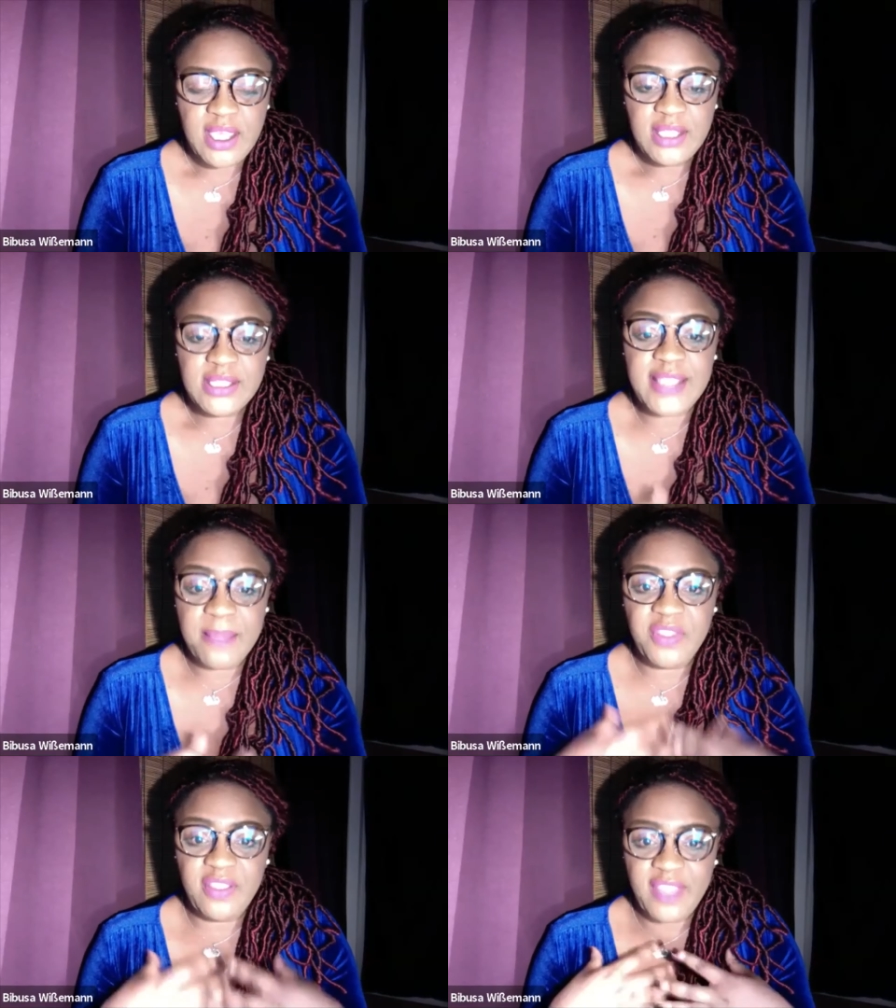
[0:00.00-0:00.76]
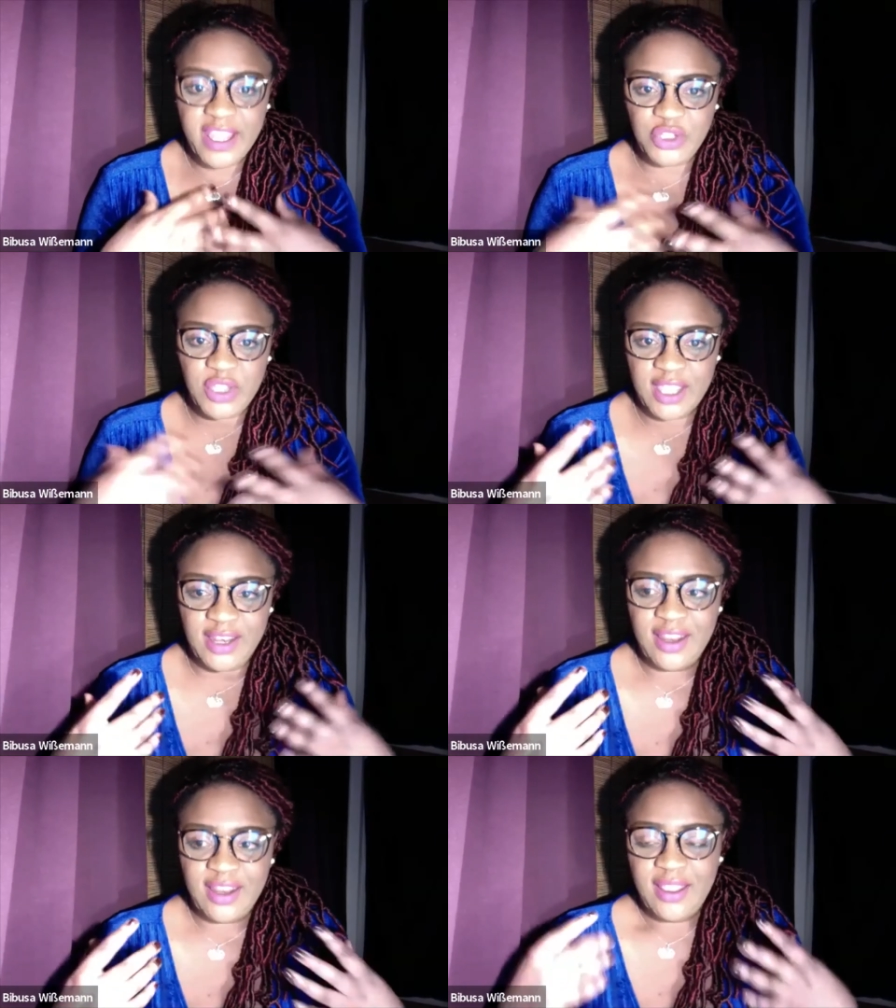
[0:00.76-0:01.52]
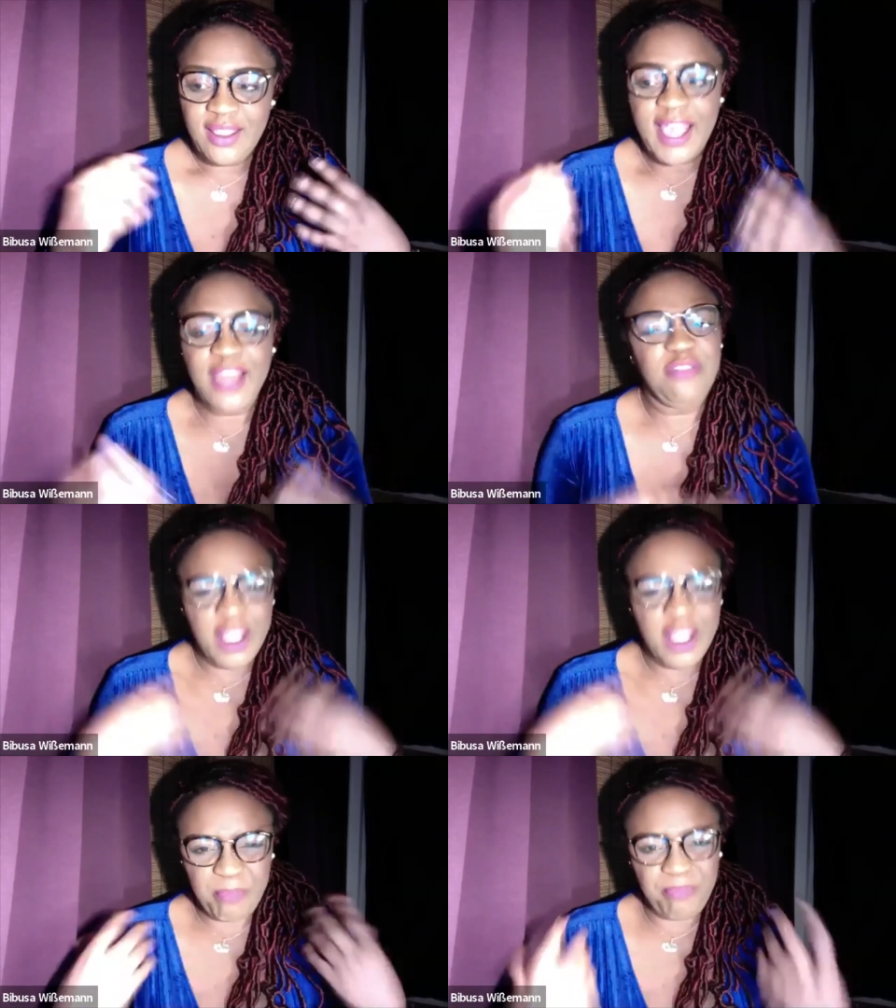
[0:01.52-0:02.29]
something that you can kind of
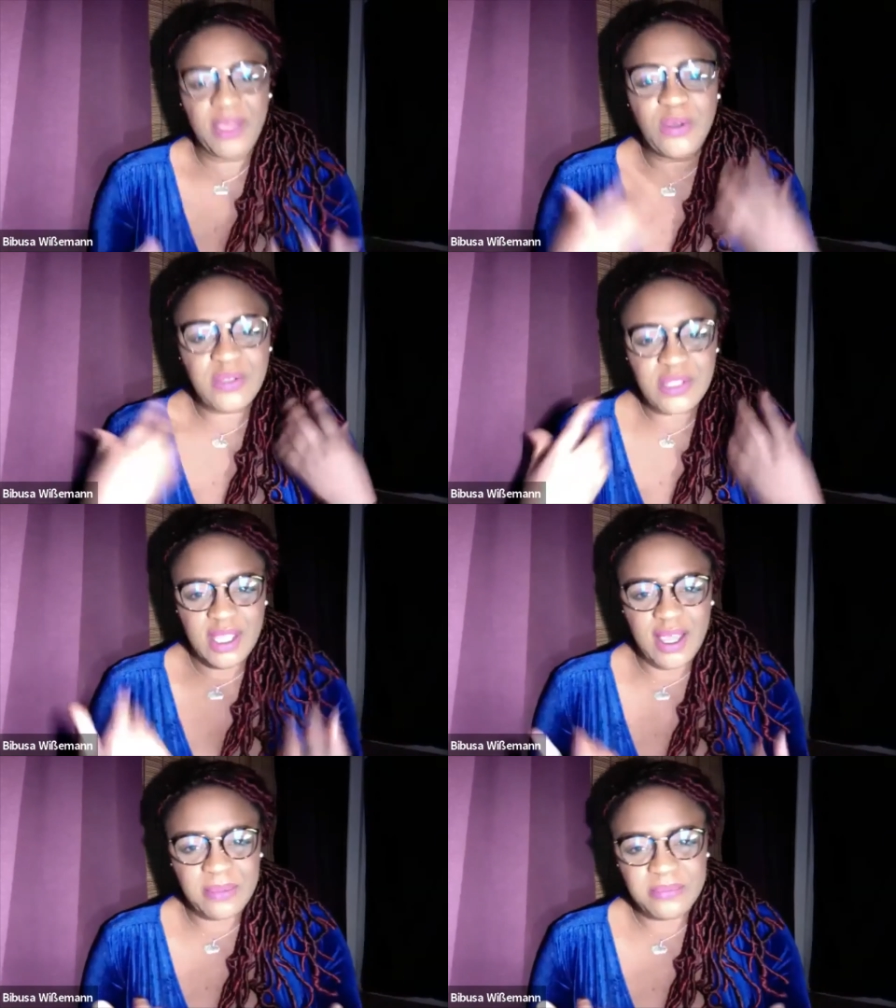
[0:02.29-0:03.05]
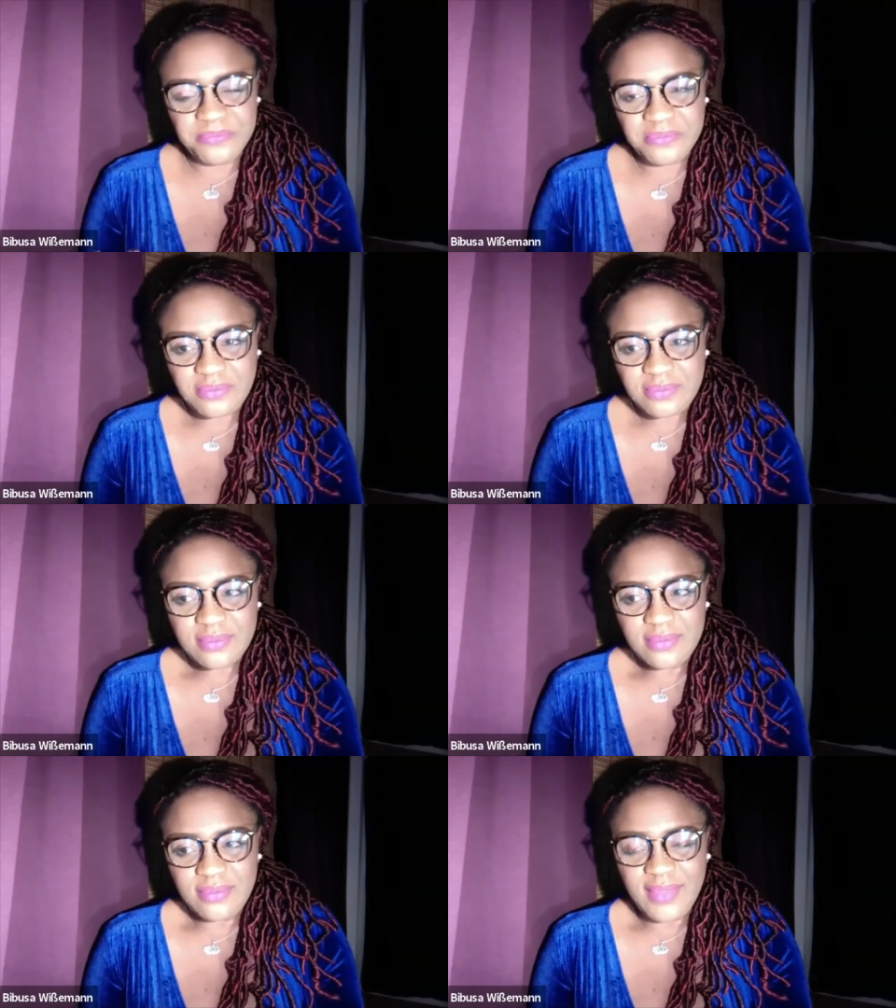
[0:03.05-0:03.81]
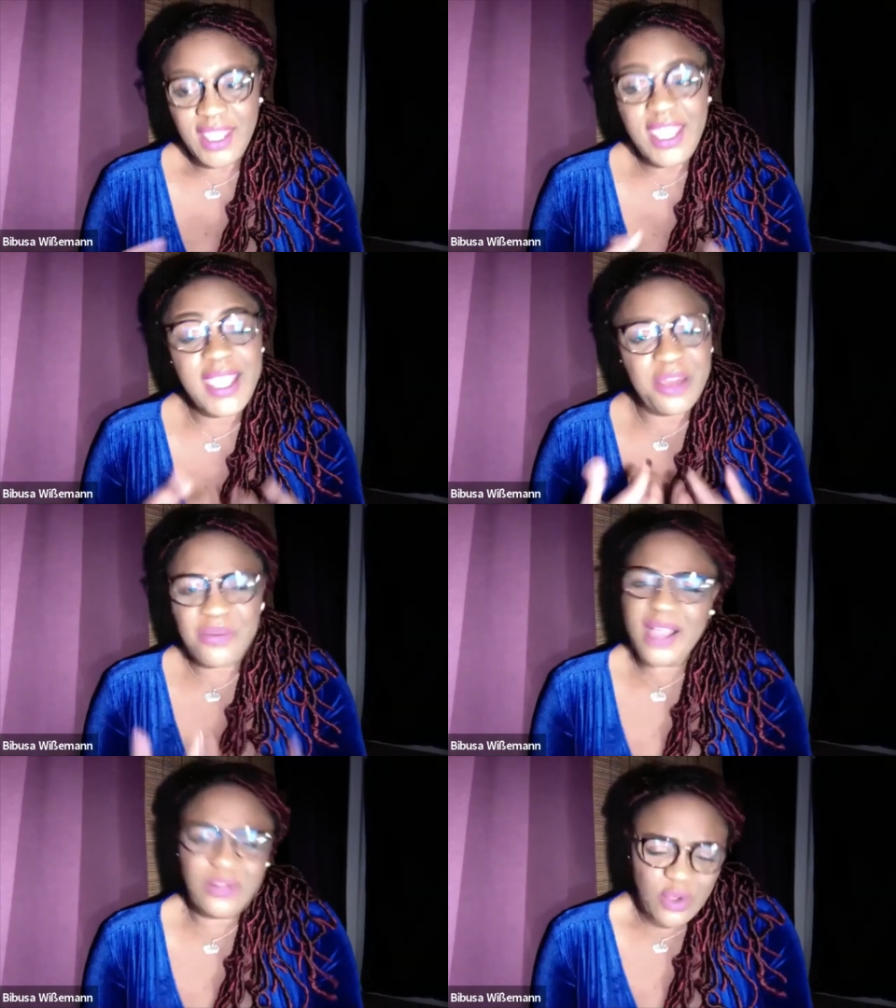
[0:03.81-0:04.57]
like build a
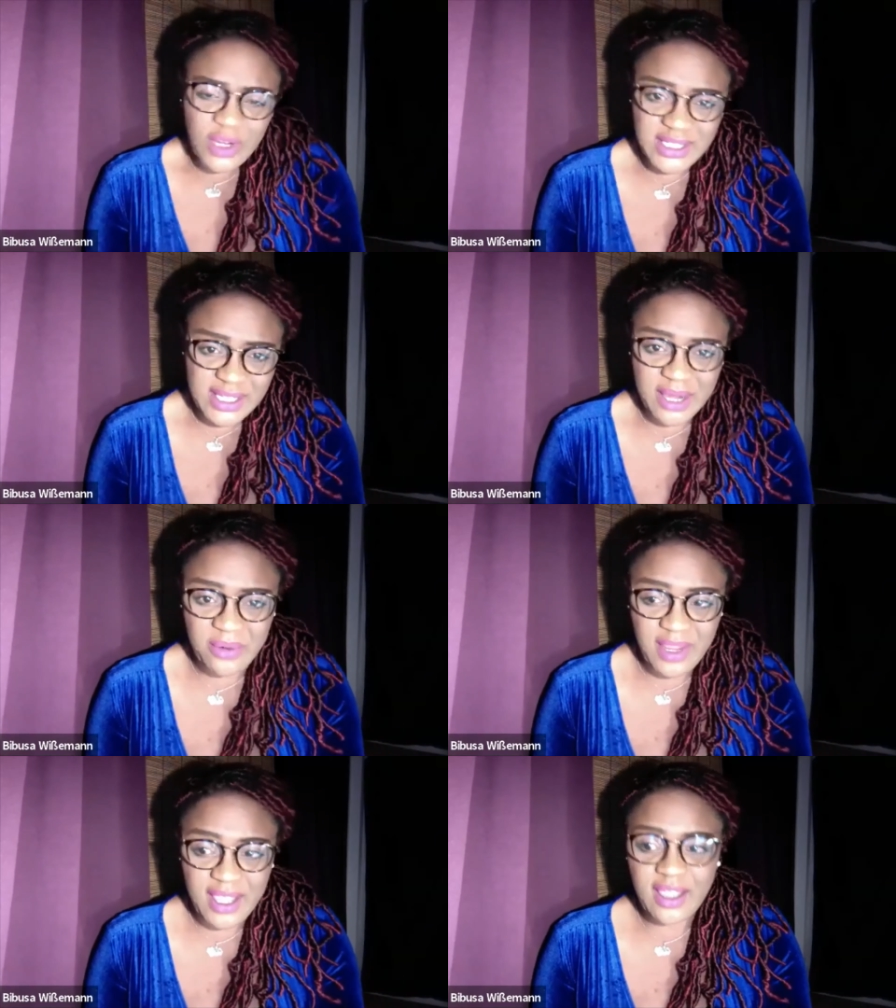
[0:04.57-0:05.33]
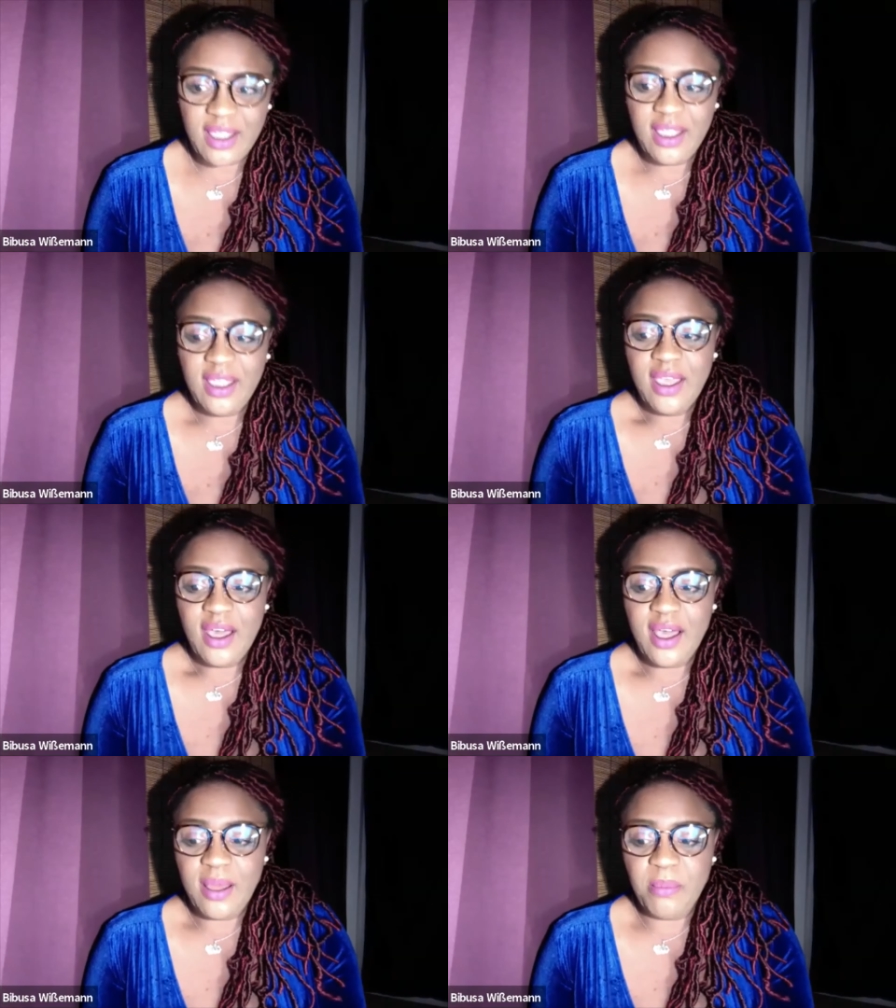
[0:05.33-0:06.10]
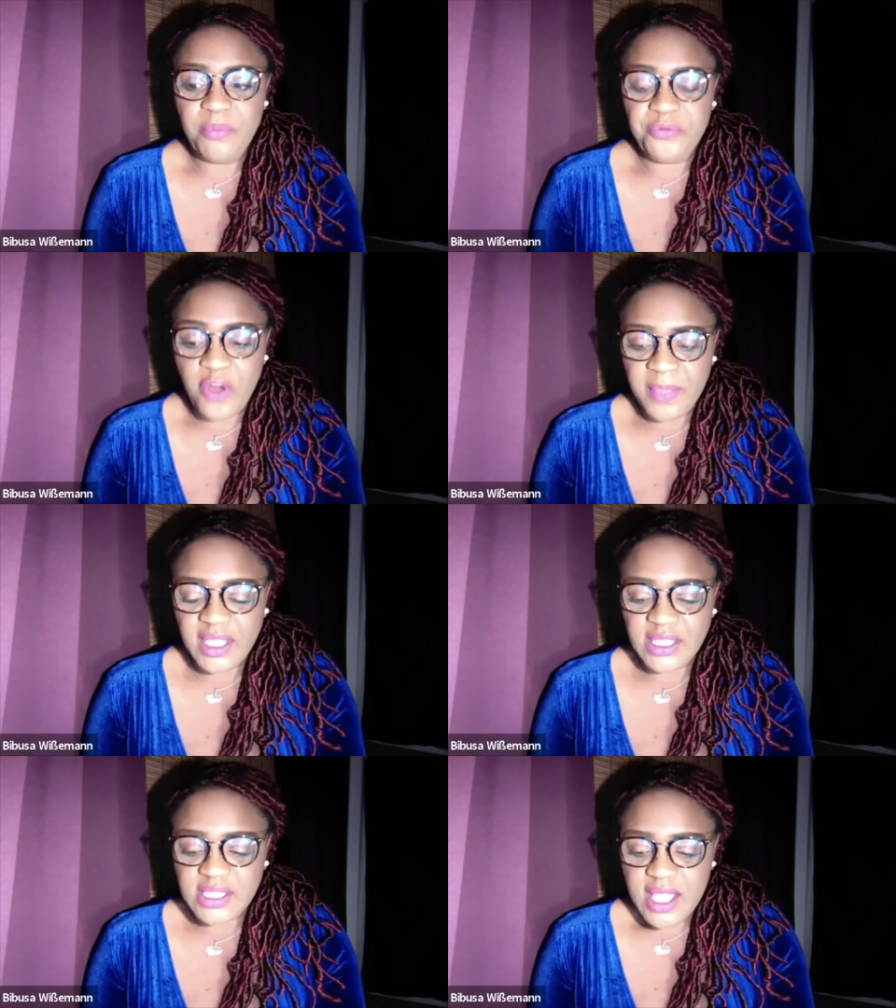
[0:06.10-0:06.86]
career, I'll call it a career from
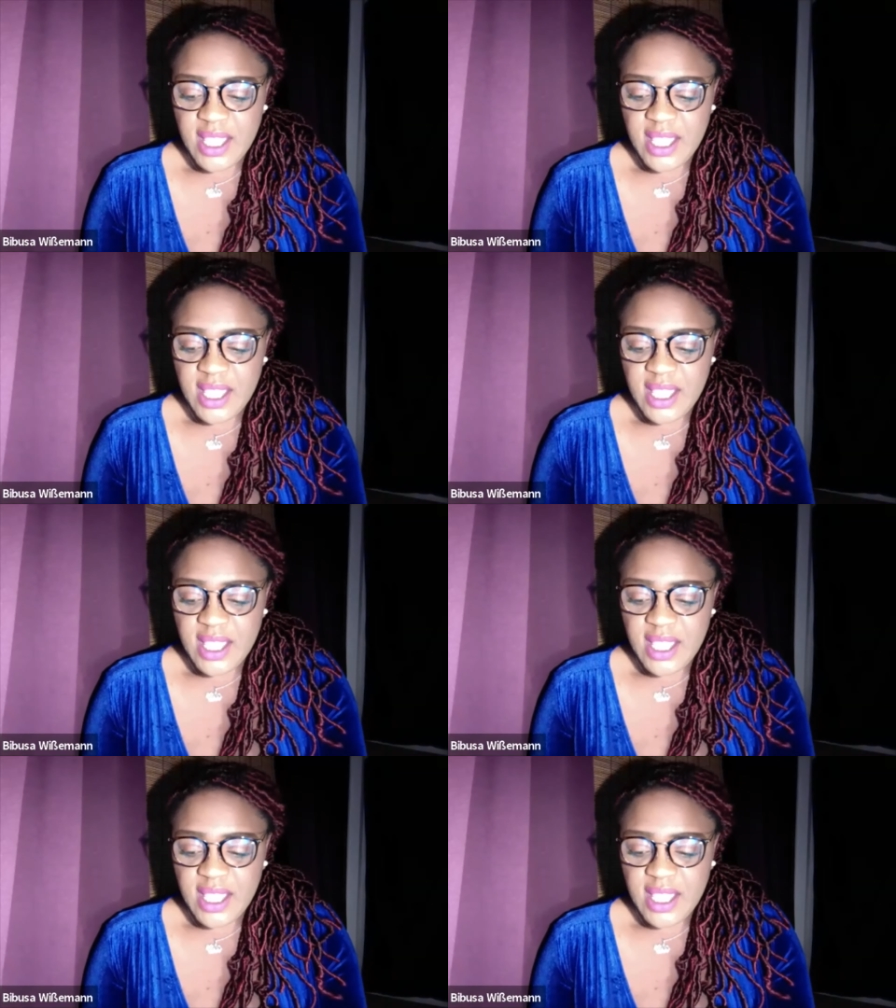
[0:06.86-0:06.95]
it.